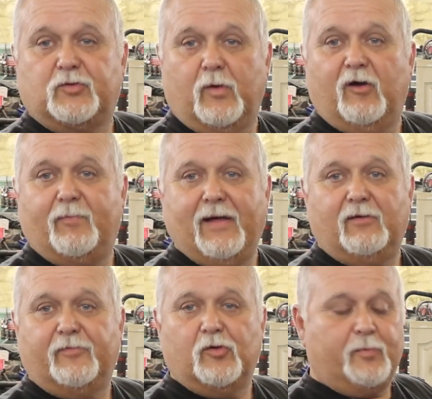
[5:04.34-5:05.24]
12
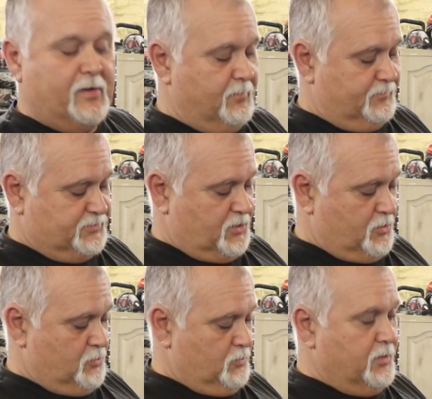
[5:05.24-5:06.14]
pound fuel pump,
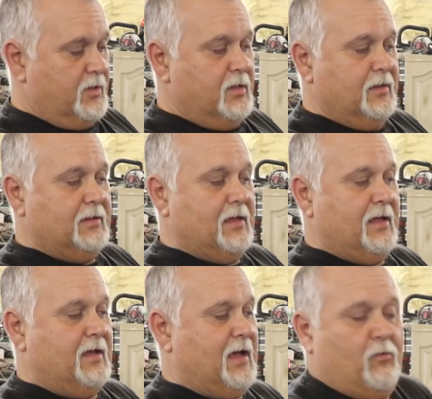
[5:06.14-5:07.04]
so
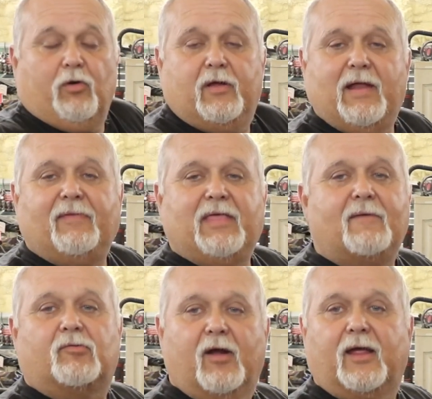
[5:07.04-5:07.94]
I won't even have to have
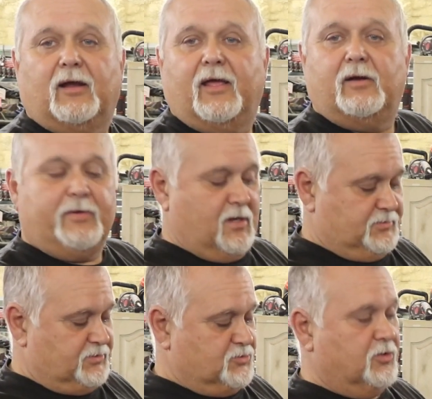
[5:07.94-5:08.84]
a regulator because
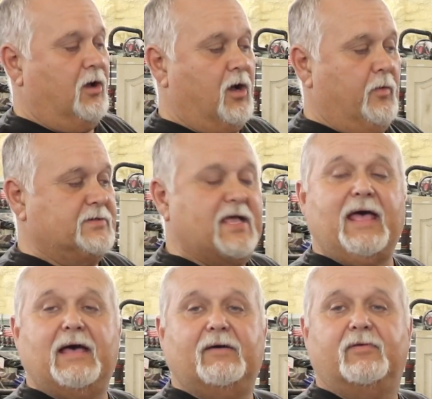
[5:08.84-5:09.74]
this is going to always
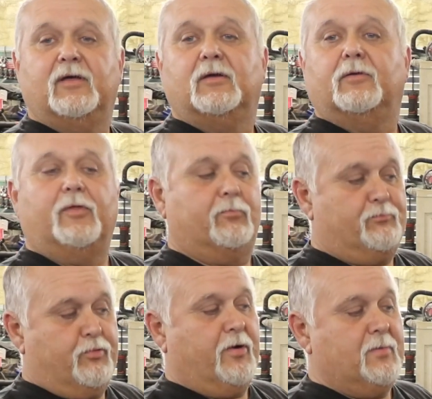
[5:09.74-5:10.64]
have
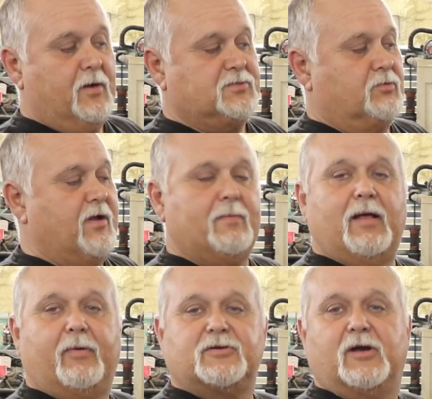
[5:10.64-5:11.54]
pretty much the right amount
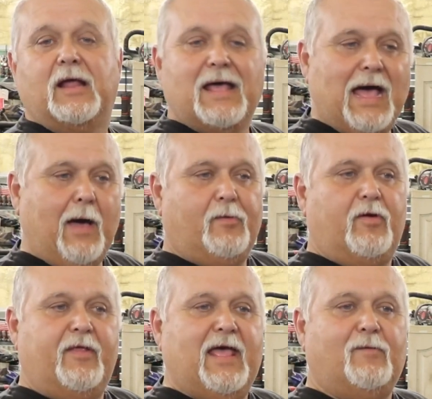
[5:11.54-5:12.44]
of pressure. I would
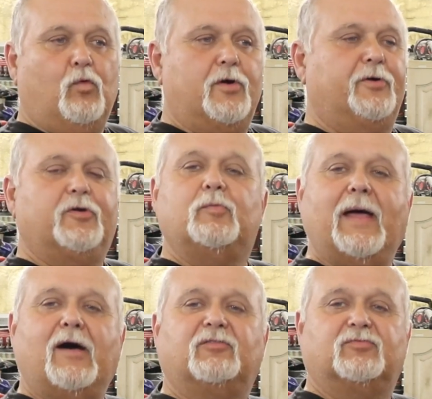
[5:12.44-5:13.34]
rather have 1 or 2
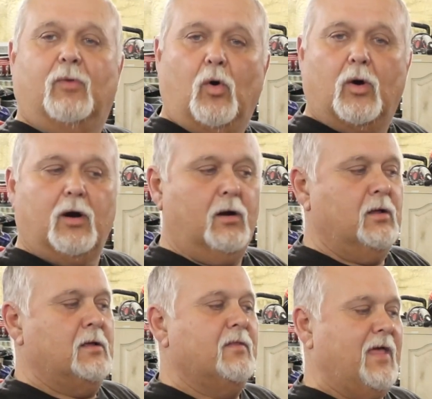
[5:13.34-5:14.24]
pounds more.
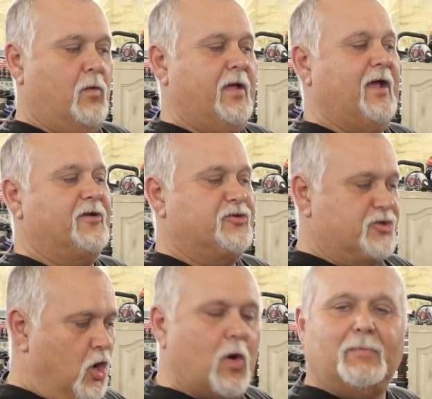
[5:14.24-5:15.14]
That way I
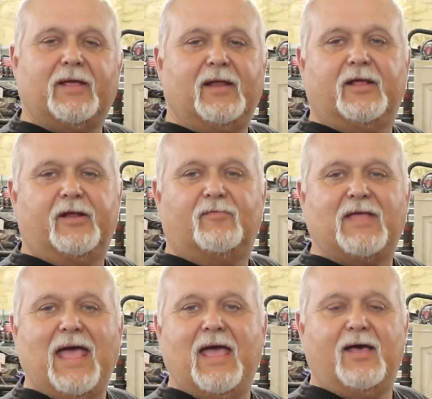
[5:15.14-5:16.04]
know I'm getting enough
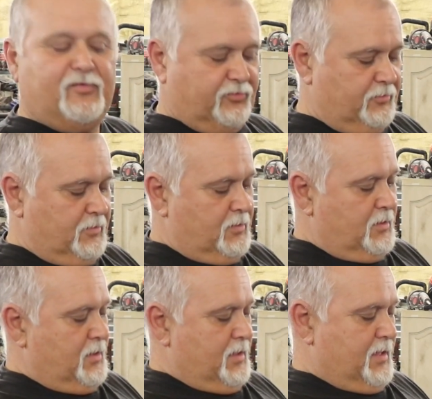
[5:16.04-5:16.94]
gas
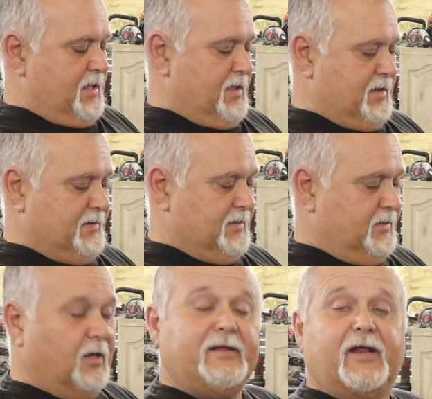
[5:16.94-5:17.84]
and
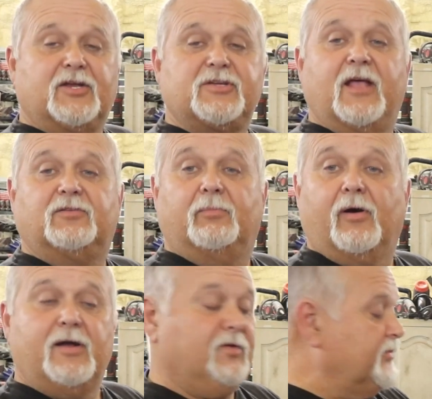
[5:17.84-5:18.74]
not taking a chance of burning